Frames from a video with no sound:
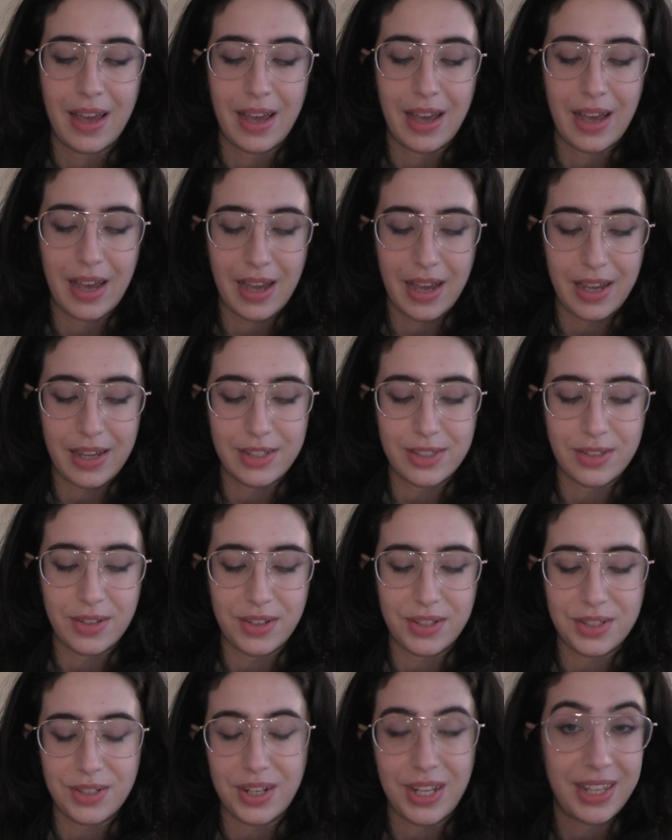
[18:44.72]
I saw
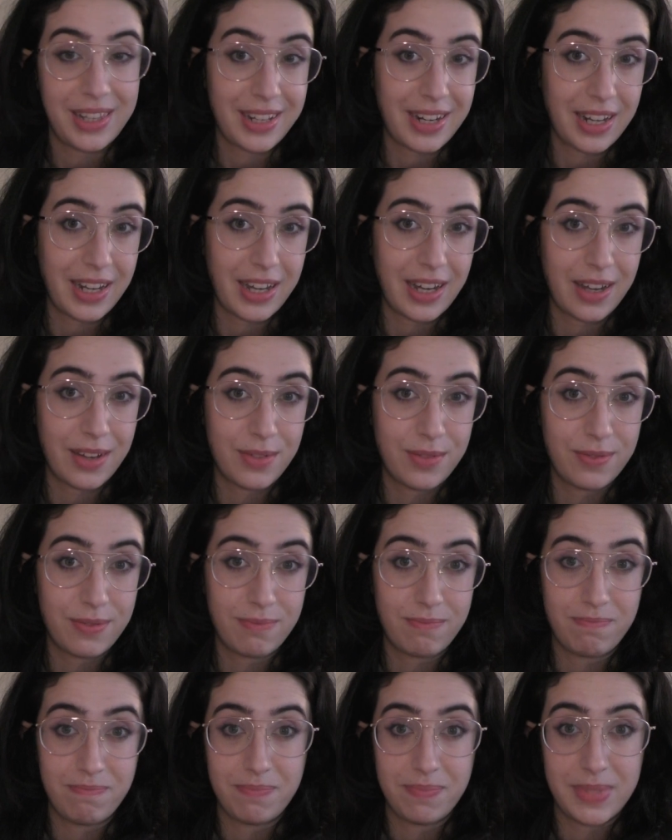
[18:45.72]
today that I have
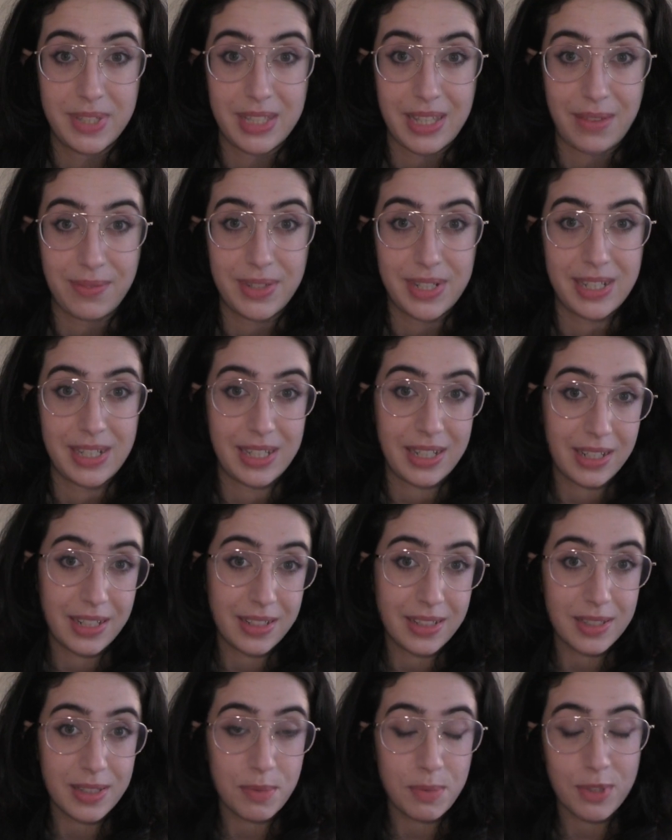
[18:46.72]

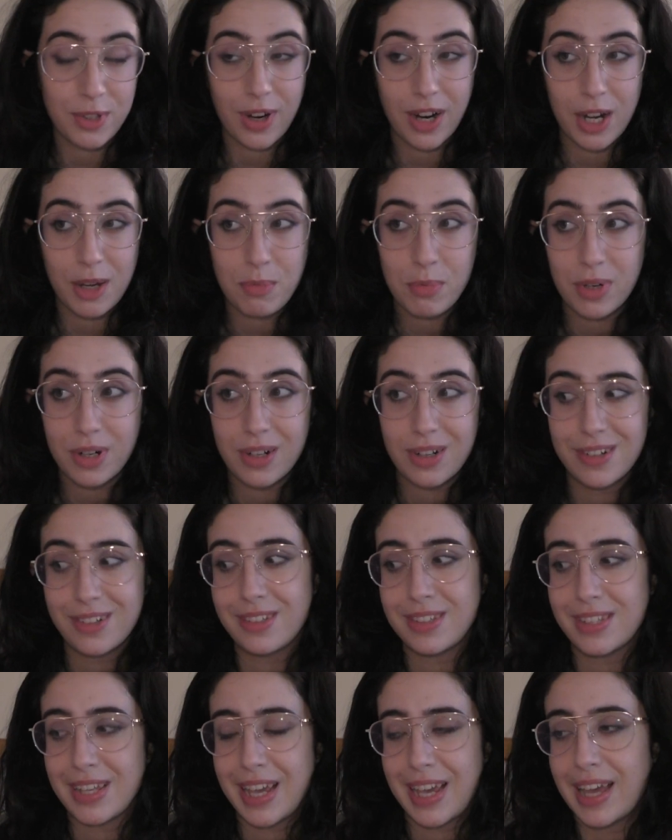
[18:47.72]
17
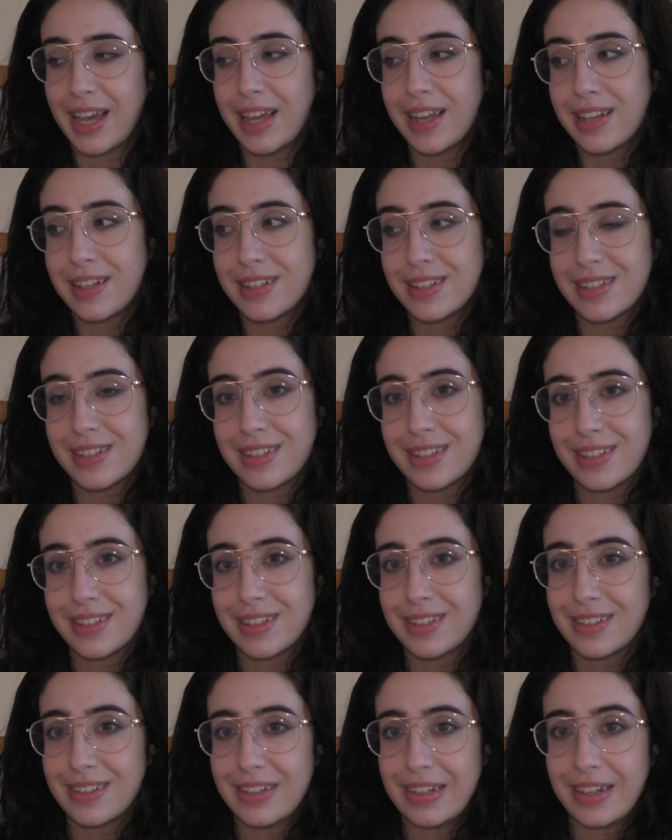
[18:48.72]
subscribers, and
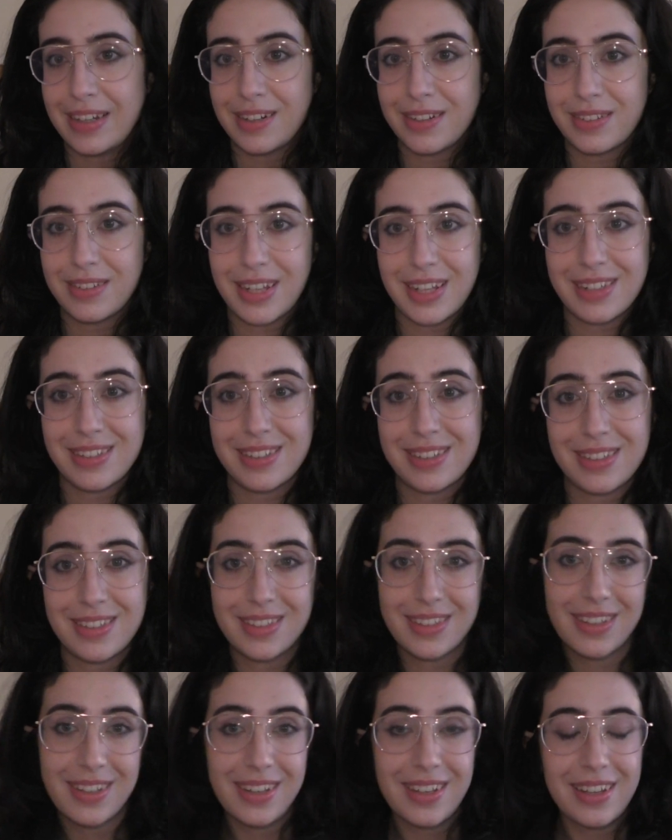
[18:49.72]
I know that's
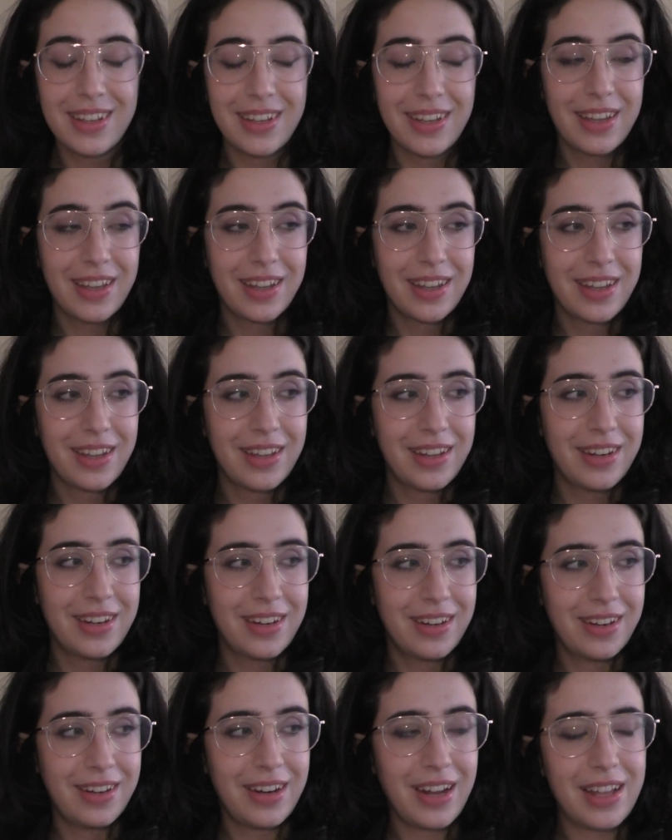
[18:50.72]

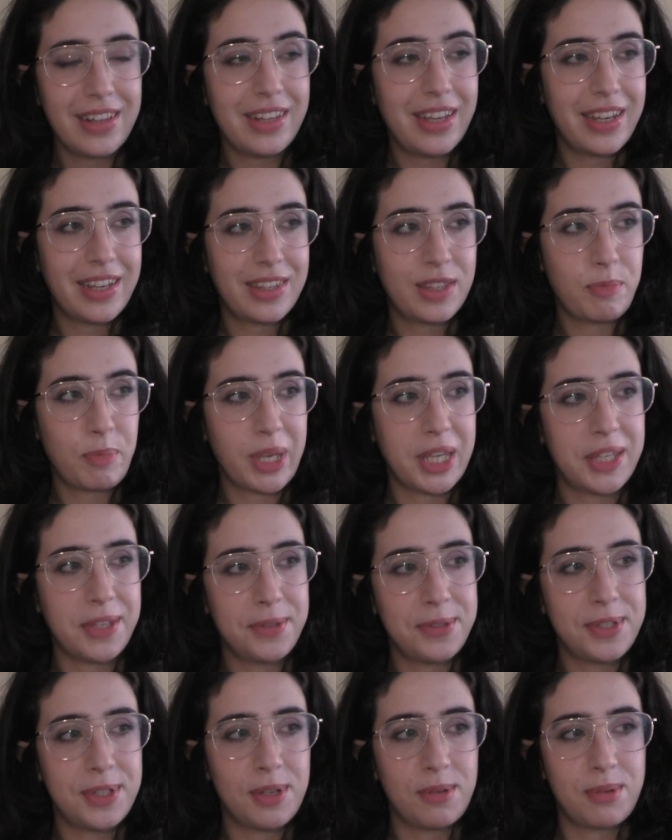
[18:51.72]
not like the big
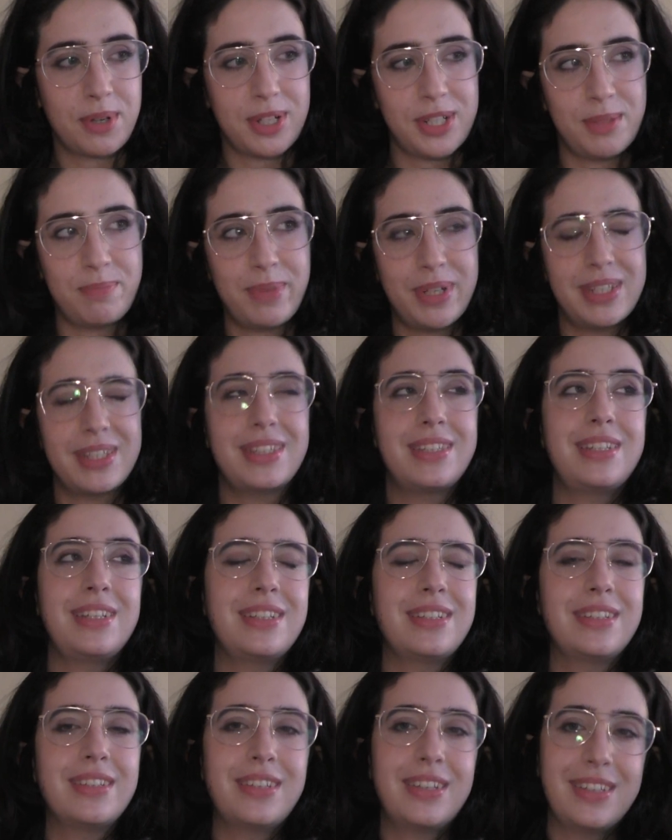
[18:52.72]
YouTubers, but
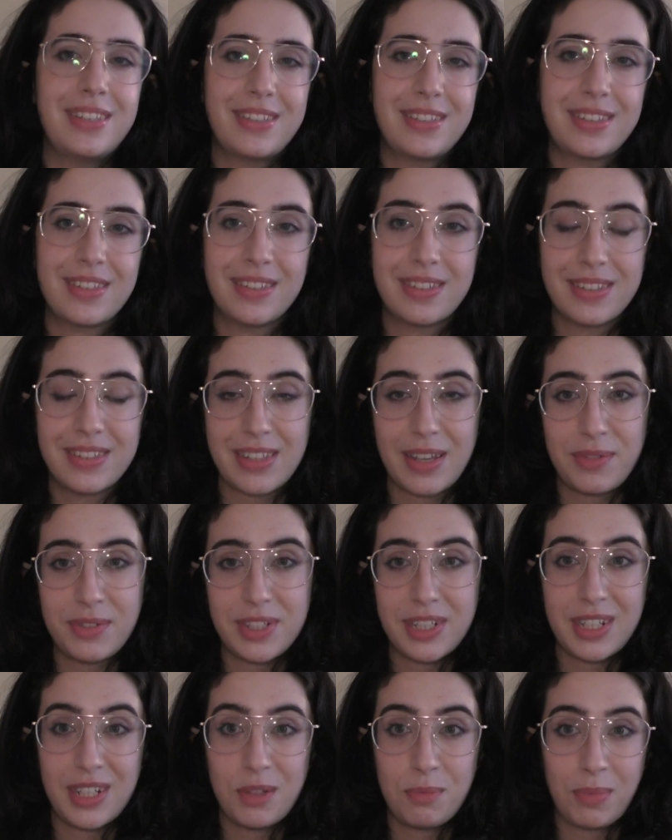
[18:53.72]
still, it's
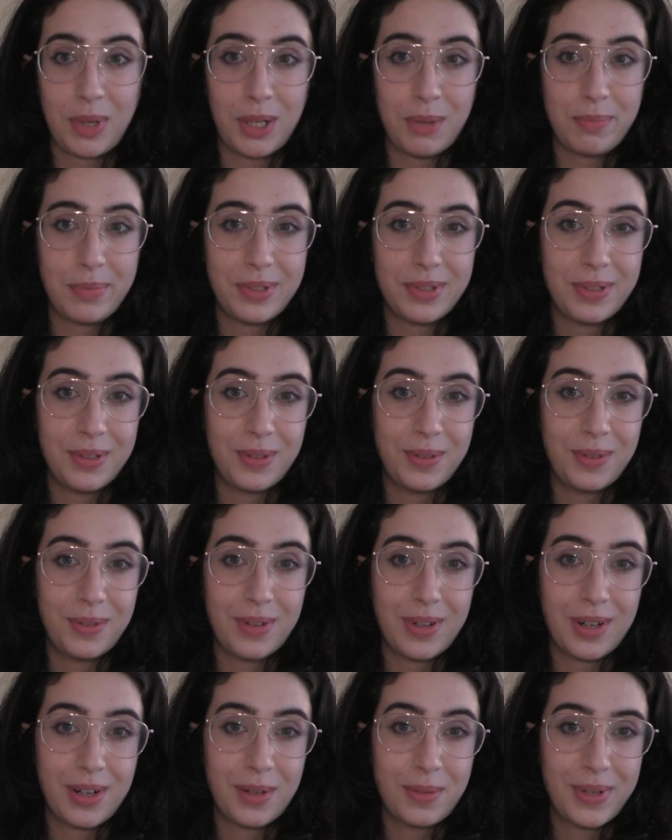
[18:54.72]
17 people who
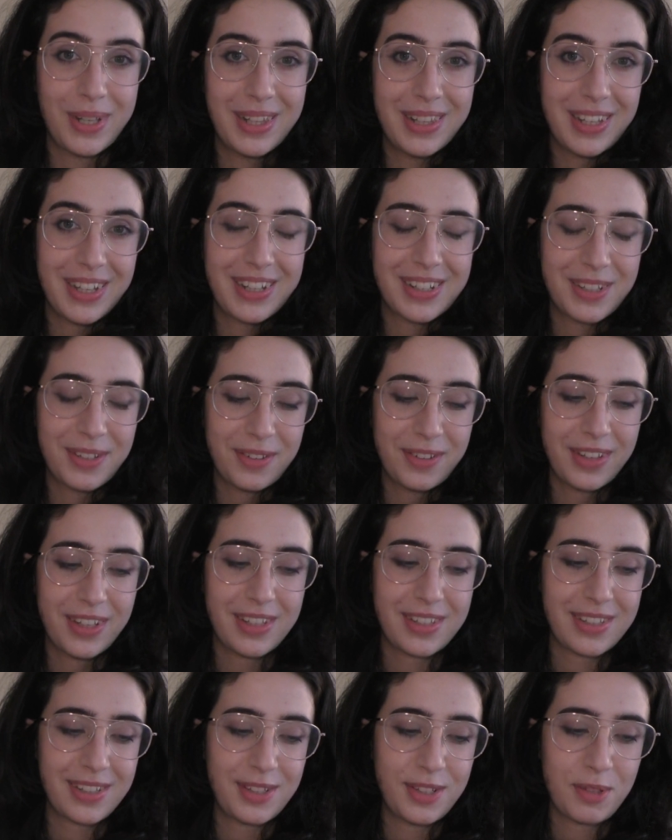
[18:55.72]
are willing to
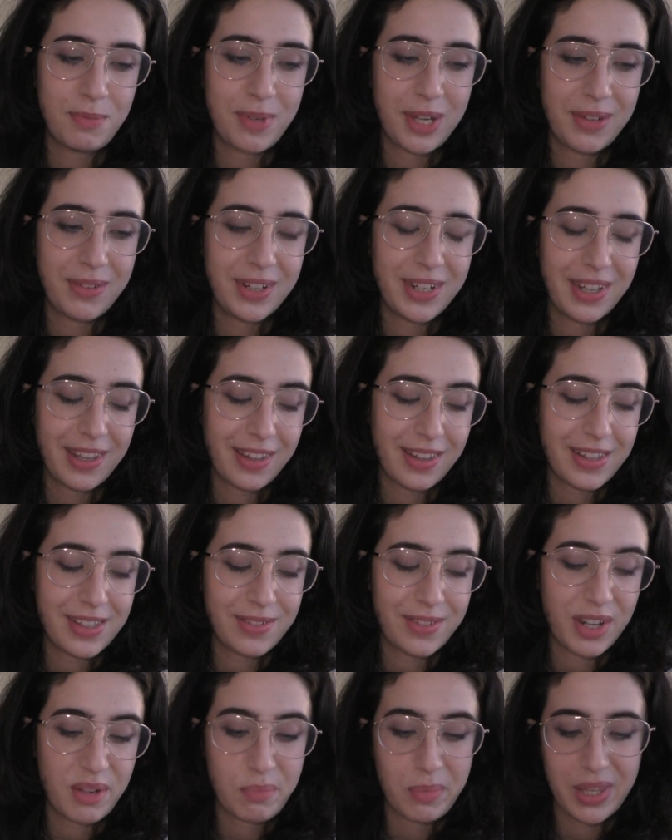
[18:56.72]
listen to my ridiculous
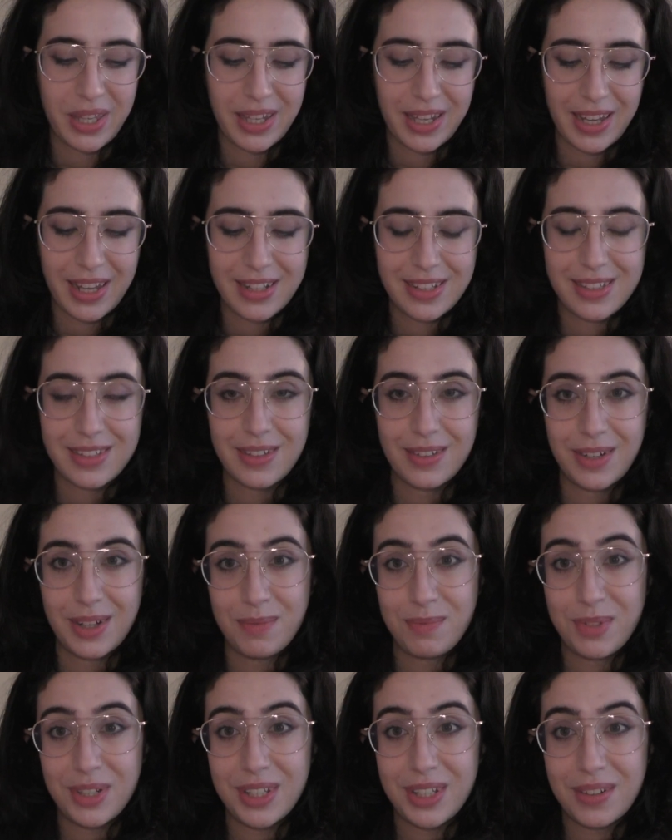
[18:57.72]
rambling, and so
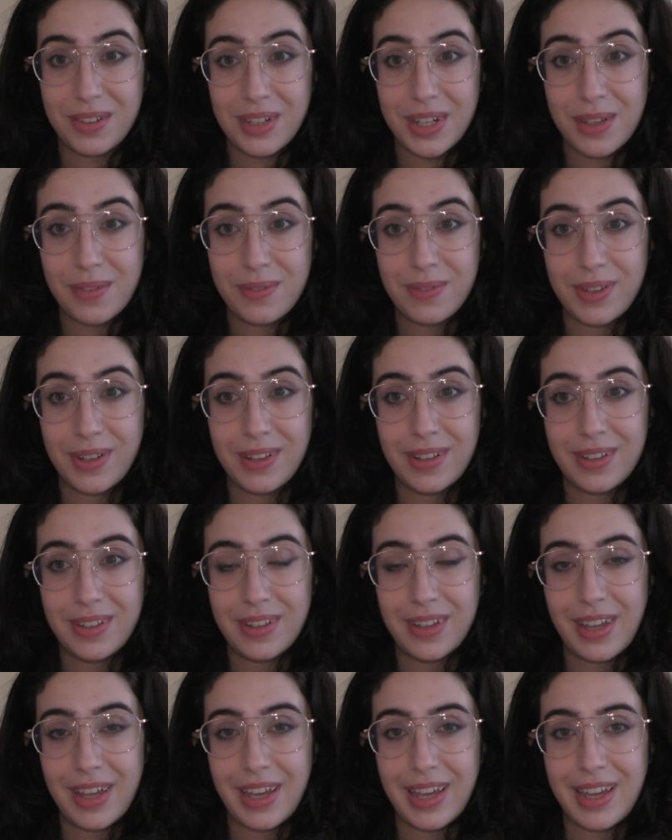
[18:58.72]
I'm really grateful.
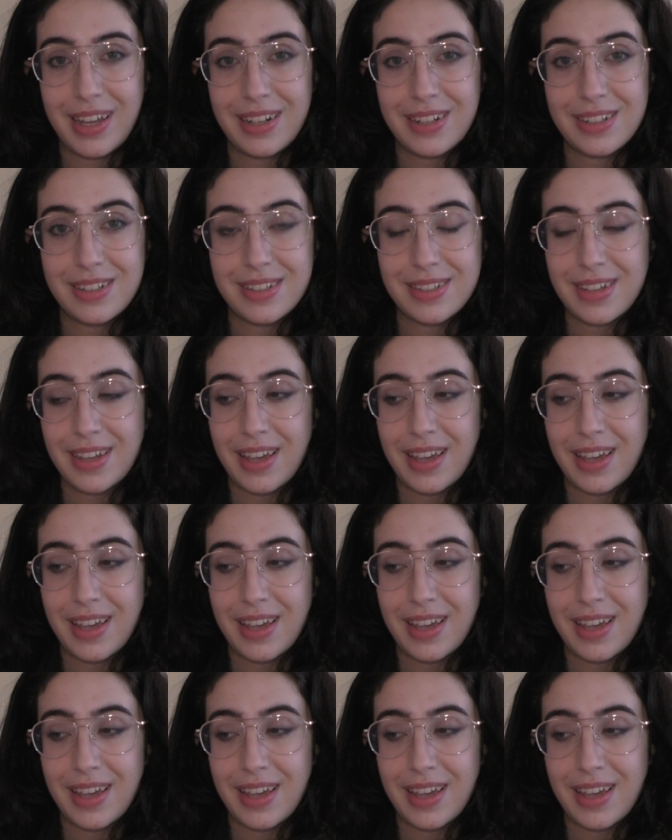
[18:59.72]
And